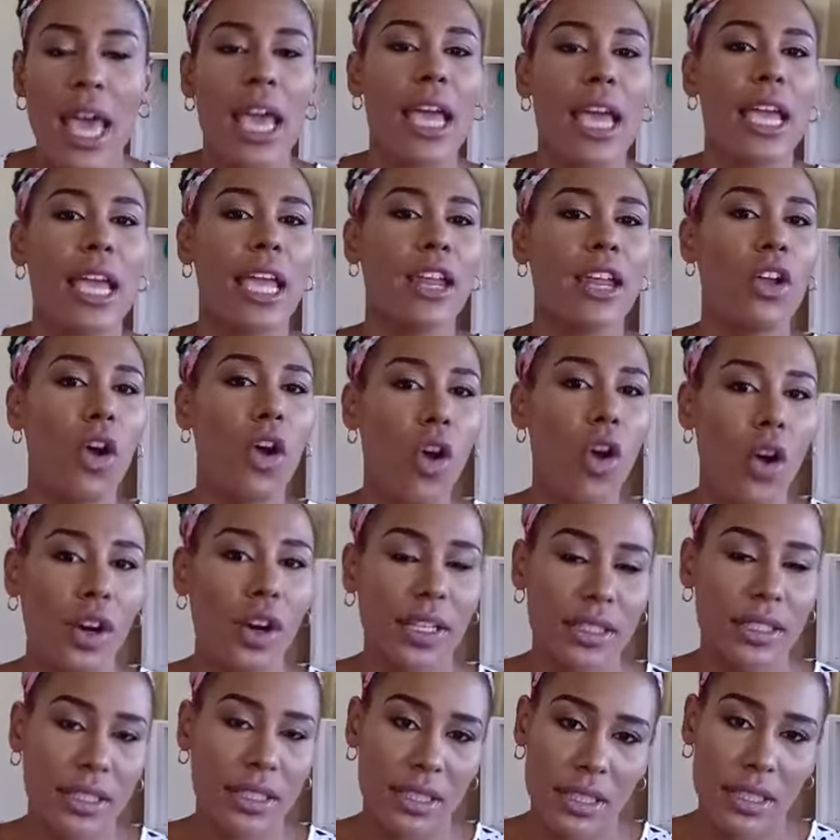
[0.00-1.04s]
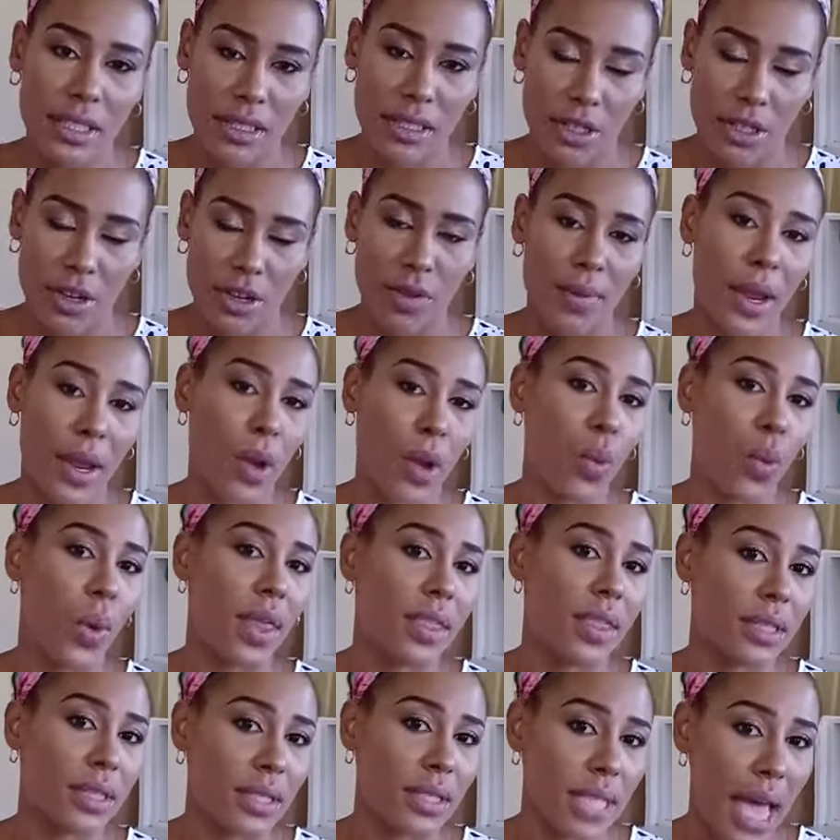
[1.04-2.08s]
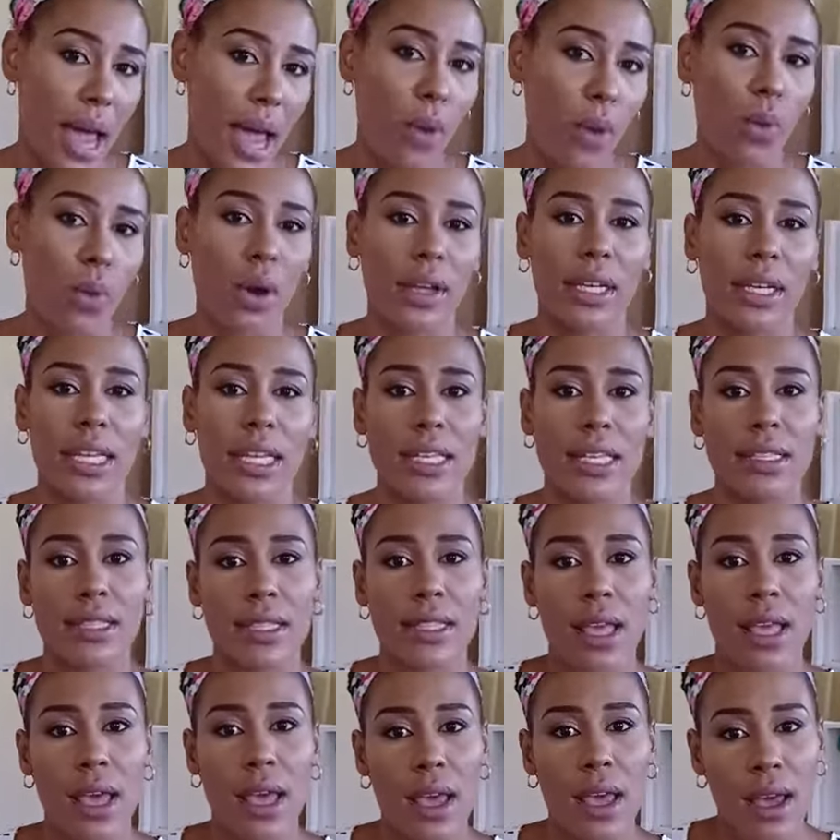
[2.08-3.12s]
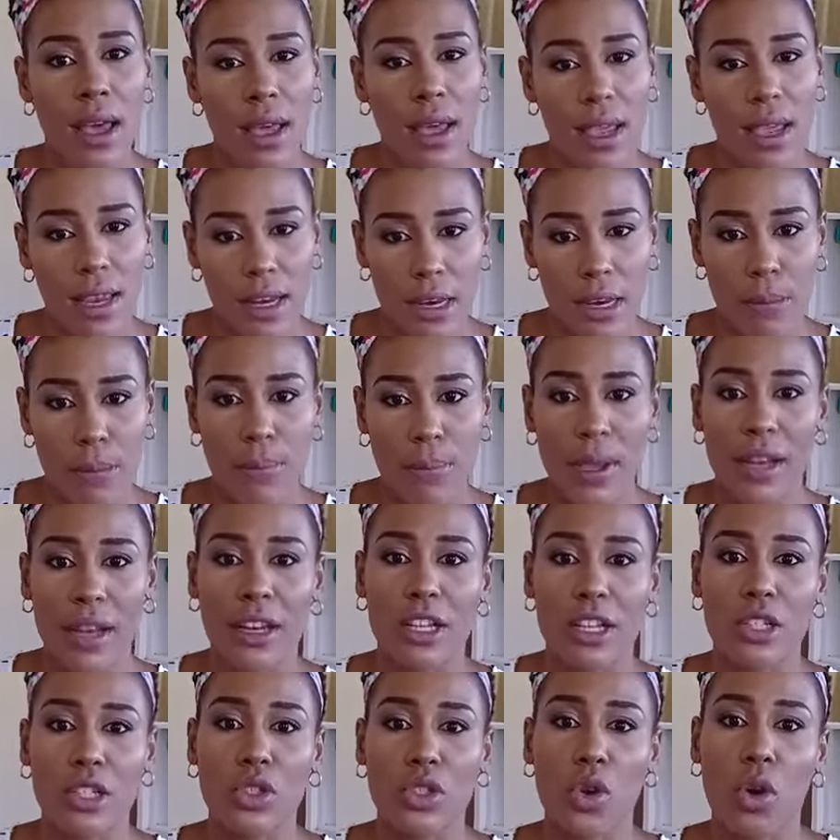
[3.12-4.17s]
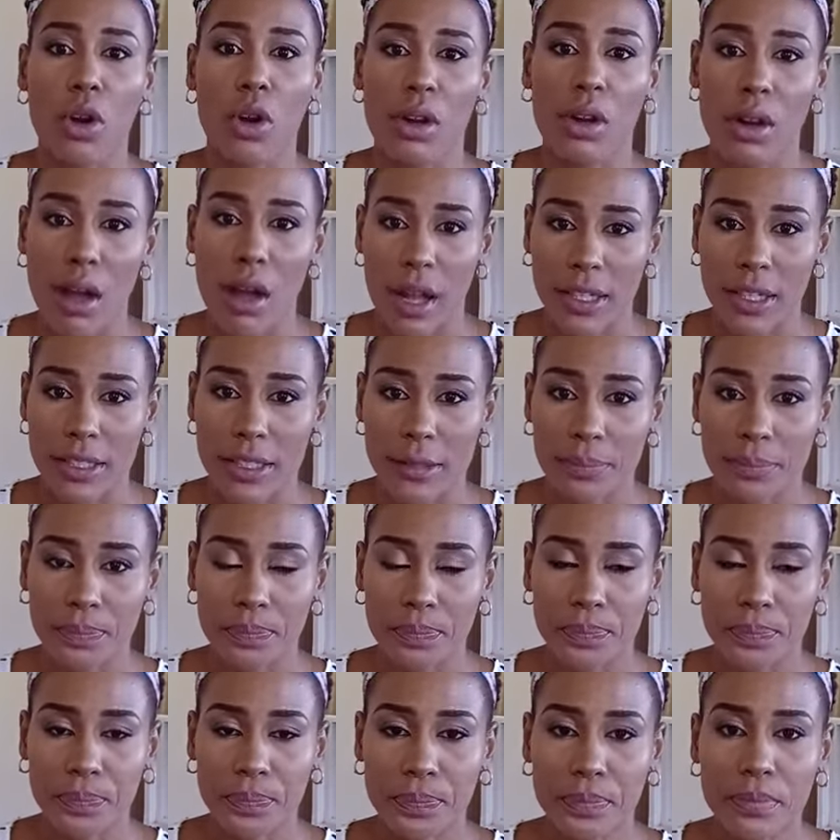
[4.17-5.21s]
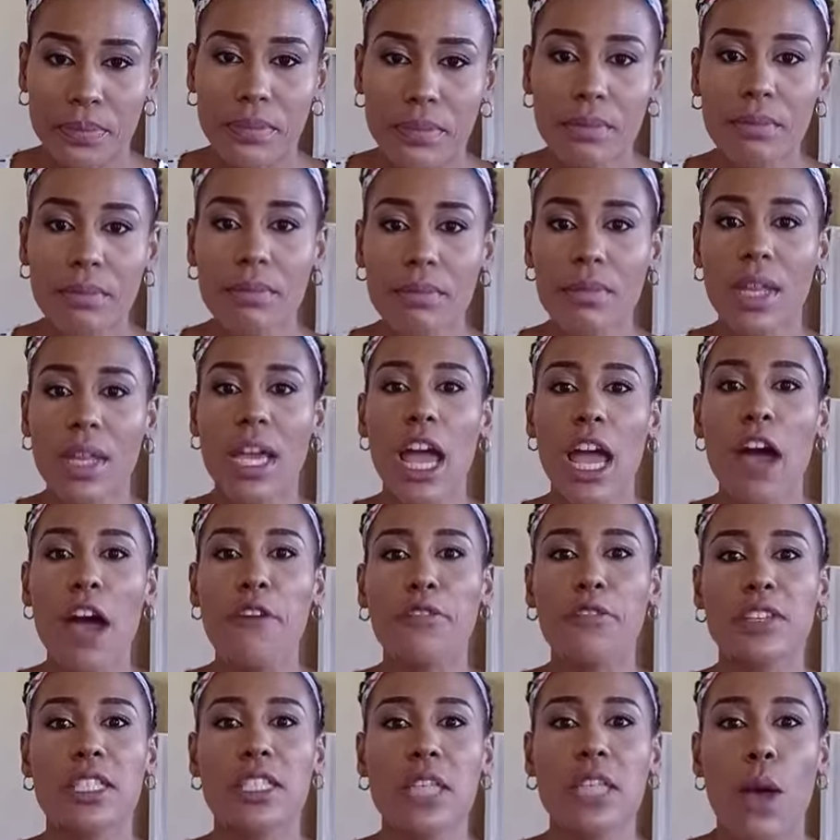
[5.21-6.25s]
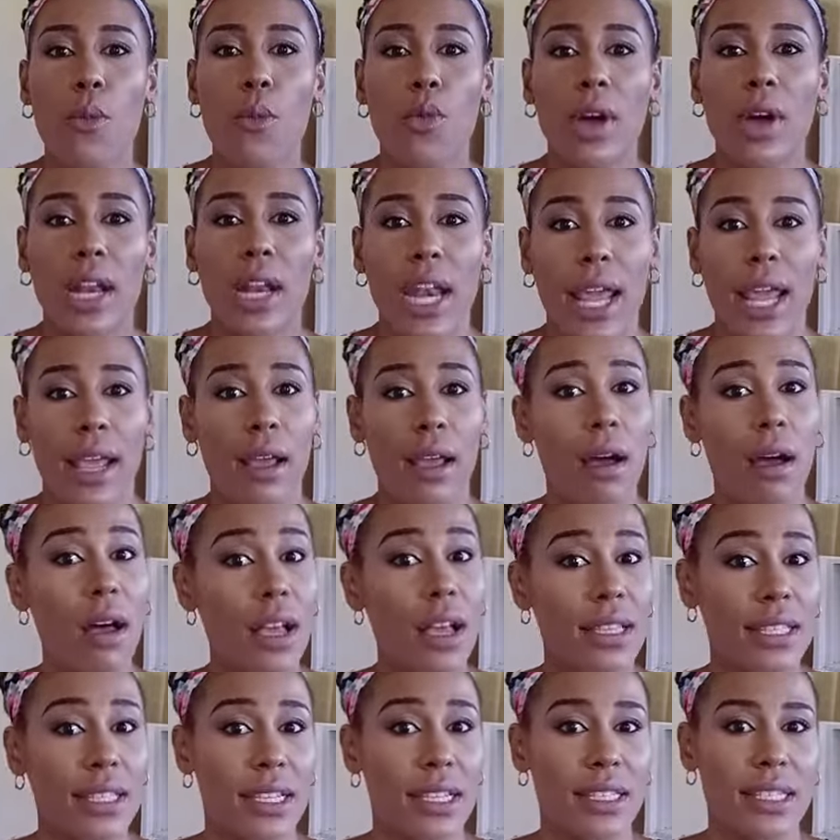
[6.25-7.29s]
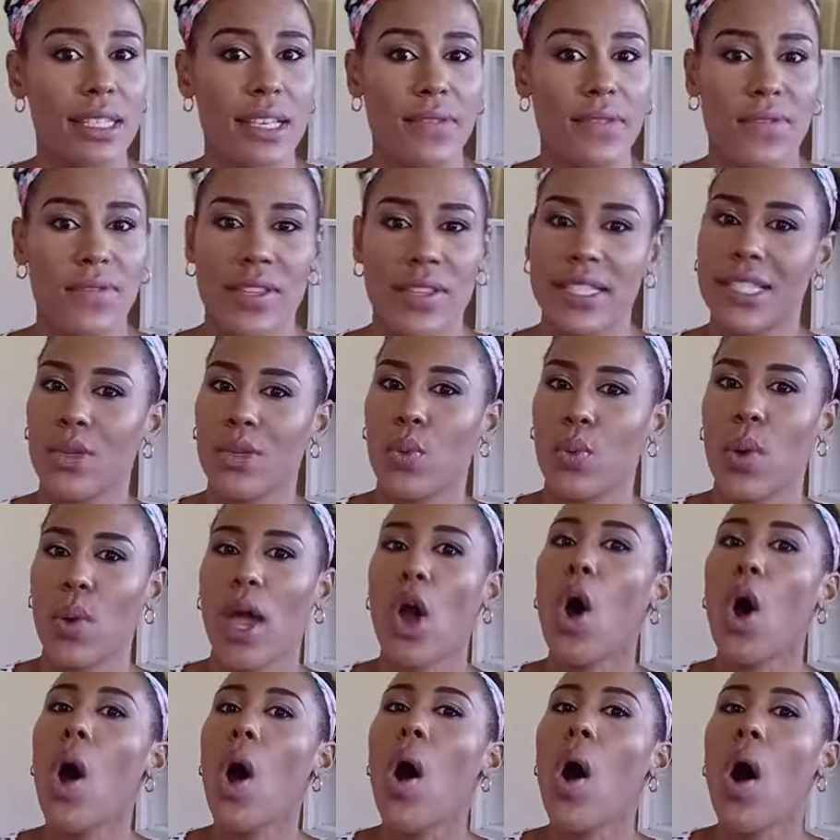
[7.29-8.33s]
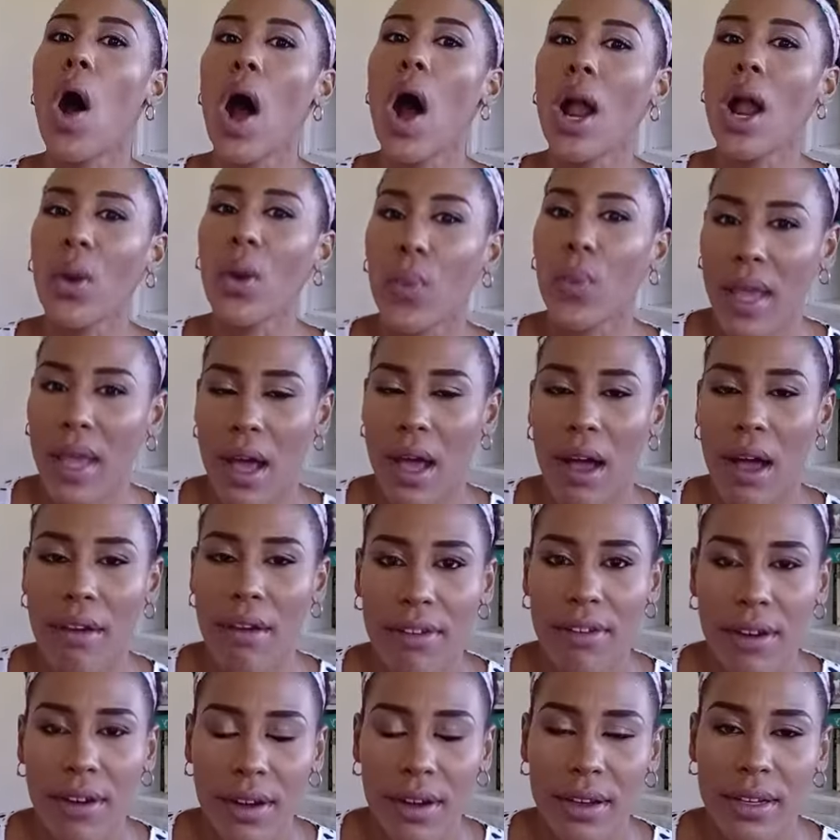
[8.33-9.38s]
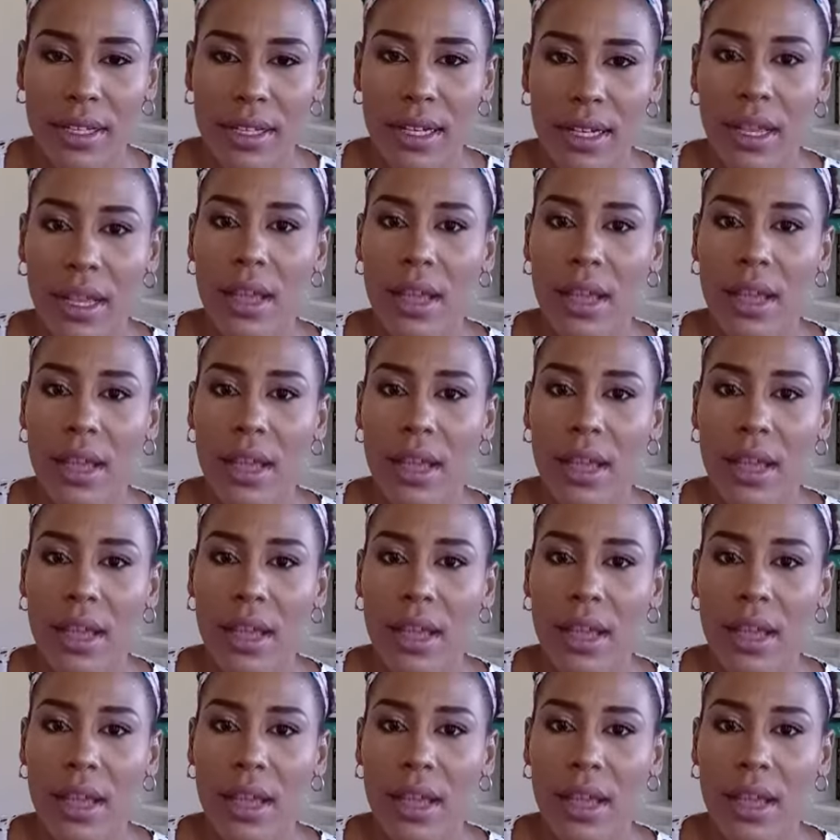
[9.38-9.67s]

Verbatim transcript: in order to determine whether Taiwan is independent or not for someone like us in St. Vincent, where all we have heard